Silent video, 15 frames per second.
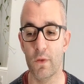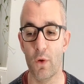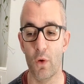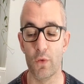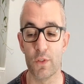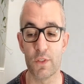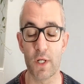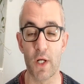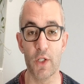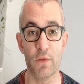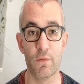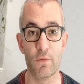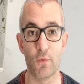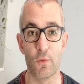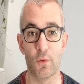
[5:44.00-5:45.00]
on
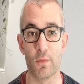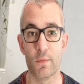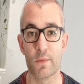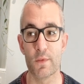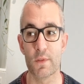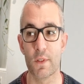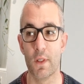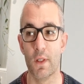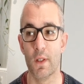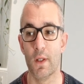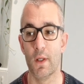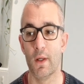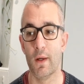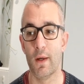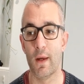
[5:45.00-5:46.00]
discussion forums
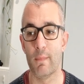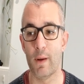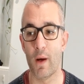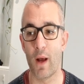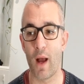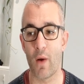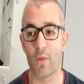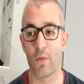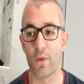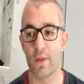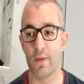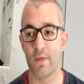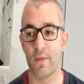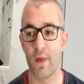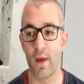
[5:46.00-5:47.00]
about how
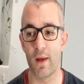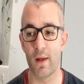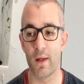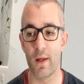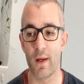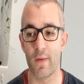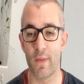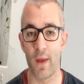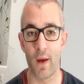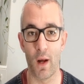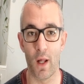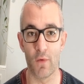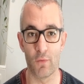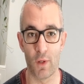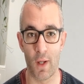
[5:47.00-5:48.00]
the, they're, they are
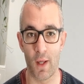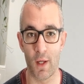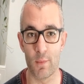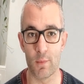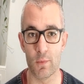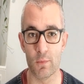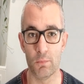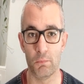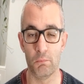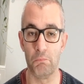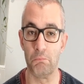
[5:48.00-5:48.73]
unreliable.